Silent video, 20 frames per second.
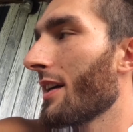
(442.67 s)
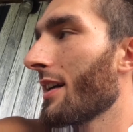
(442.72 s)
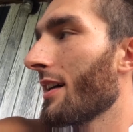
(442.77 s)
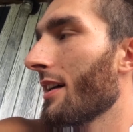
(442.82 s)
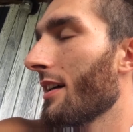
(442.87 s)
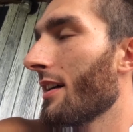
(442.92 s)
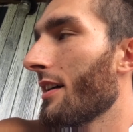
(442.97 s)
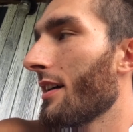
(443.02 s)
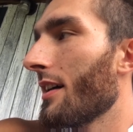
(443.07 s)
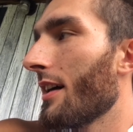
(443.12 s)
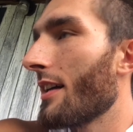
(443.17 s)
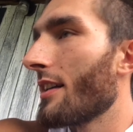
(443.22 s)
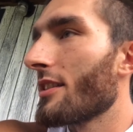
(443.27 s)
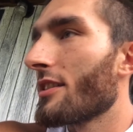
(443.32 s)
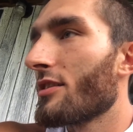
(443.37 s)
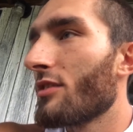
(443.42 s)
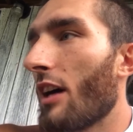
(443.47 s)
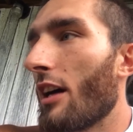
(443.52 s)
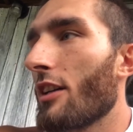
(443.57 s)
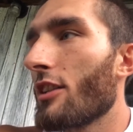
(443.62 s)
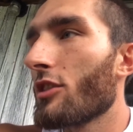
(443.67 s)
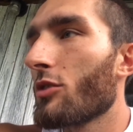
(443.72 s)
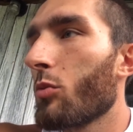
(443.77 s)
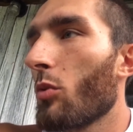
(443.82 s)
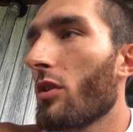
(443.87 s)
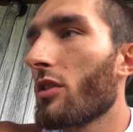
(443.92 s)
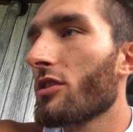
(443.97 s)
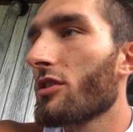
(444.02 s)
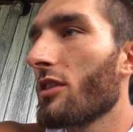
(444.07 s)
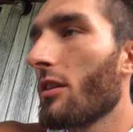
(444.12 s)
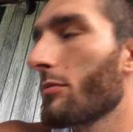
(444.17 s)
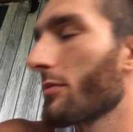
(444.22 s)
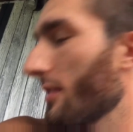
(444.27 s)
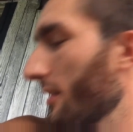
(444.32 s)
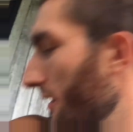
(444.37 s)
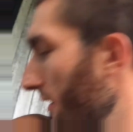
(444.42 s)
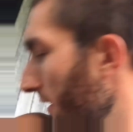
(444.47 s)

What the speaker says: I just want something